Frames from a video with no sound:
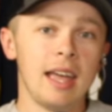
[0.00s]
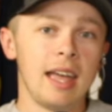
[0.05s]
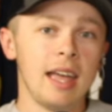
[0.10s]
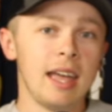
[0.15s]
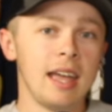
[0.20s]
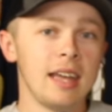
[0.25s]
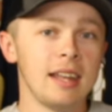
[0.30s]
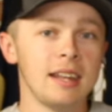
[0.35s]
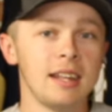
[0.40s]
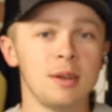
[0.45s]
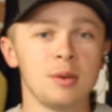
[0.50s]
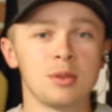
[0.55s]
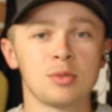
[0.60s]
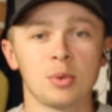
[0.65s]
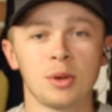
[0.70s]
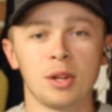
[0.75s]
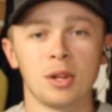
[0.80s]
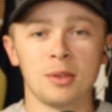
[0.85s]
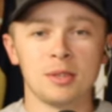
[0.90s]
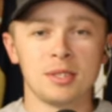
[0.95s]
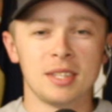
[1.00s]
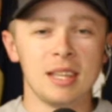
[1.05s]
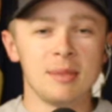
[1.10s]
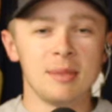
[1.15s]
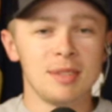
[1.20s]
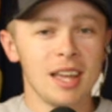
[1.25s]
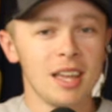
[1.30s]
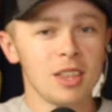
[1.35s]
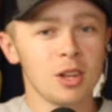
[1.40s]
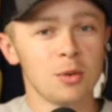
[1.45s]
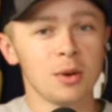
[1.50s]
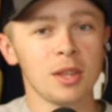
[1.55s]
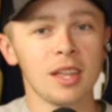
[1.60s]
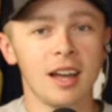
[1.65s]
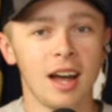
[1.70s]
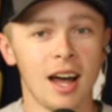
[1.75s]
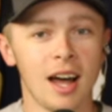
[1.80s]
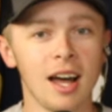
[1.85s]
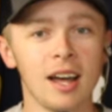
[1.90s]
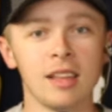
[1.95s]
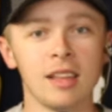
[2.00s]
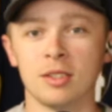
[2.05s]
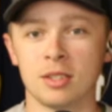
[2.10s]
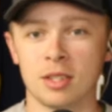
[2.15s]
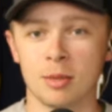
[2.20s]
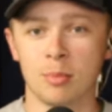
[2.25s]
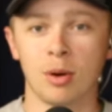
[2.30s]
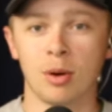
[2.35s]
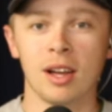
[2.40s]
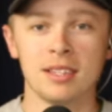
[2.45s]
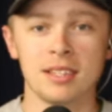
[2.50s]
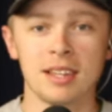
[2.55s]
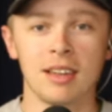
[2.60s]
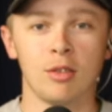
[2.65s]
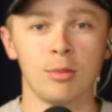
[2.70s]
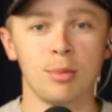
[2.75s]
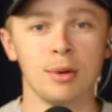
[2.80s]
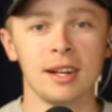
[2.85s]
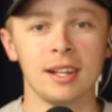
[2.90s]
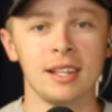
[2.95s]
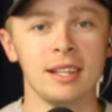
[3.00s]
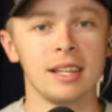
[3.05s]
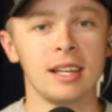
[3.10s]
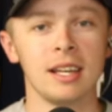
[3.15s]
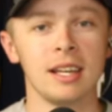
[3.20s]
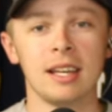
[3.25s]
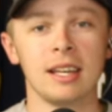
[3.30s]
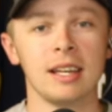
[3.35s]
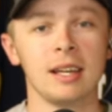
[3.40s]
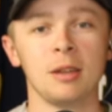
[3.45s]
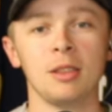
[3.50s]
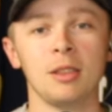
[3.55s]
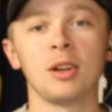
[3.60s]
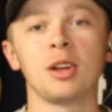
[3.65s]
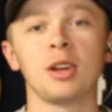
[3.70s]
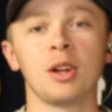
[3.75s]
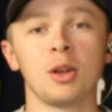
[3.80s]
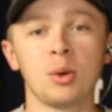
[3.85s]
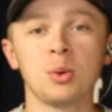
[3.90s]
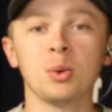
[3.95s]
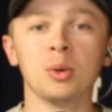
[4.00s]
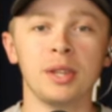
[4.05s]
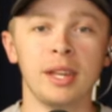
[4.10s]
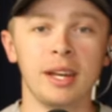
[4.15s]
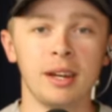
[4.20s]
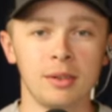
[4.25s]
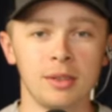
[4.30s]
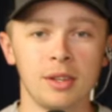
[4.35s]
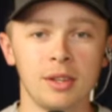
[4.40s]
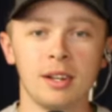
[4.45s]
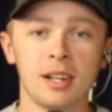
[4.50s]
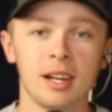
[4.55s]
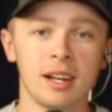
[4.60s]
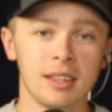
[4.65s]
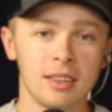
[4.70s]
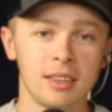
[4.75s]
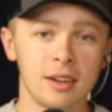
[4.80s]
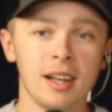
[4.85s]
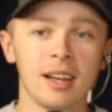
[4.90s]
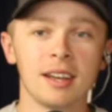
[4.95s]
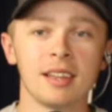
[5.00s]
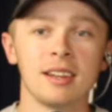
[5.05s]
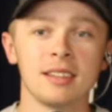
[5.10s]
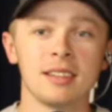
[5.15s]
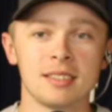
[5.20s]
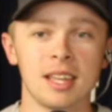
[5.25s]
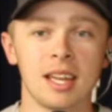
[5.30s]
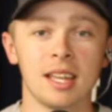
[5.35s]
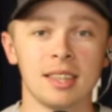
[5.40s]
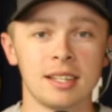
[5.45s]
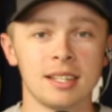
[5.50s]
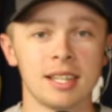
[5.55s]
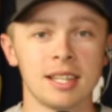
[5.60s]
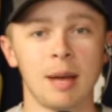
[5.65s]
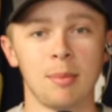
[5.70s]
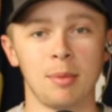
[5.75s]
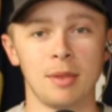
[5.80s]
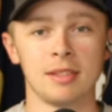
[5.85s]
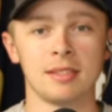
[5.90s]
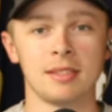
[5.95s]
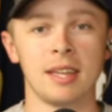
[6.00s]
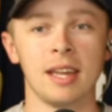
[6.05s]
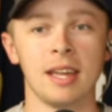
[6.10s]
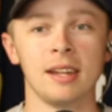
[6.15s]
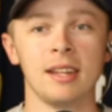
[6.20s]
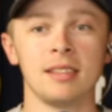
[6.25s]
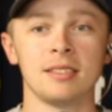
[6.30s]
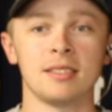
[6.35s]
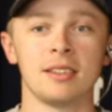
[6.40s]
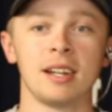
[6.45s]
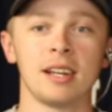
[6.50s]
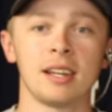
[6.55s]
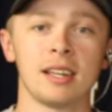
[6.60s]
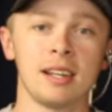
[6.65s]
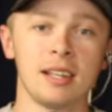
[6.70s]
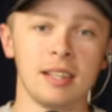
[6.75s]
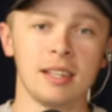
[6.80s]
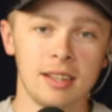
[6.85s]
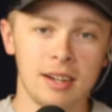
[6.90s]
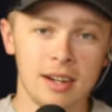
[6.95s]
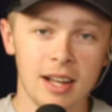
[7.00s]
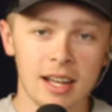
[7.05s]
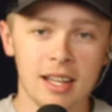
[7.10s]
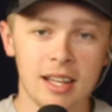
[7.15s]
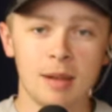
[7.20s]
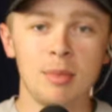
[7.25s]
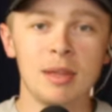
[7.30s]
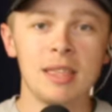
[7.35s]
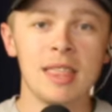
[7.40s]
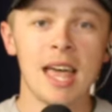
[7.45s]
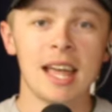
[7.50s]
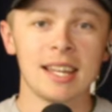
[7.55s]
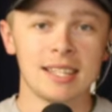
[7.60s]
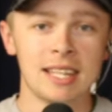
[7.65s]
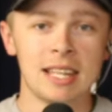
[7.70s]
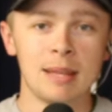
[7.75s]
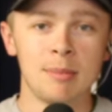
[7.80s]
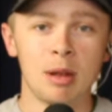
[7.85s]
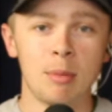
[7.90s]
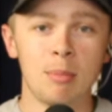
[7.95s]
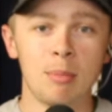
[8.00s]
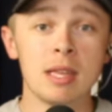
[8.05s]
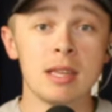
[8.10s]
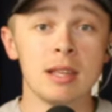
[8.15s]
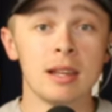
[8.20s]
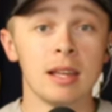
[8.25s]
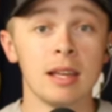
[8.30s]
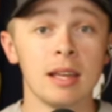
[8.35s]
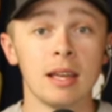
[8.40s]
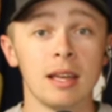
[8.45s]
And it was one of those teams, yeah, they're really hot and they're surprising everybody. They're going to cool down. They're not going to stay at the top of the standings. They're not going to be that team to beat.